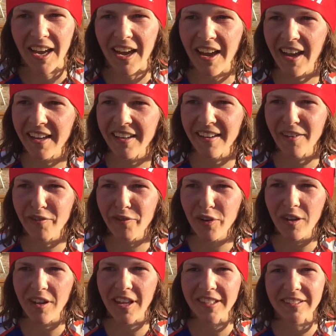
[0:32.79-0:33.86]
Yeah, I did a
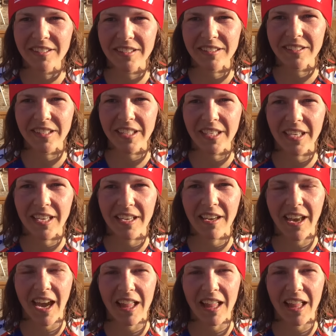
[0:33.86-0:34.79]
full NCC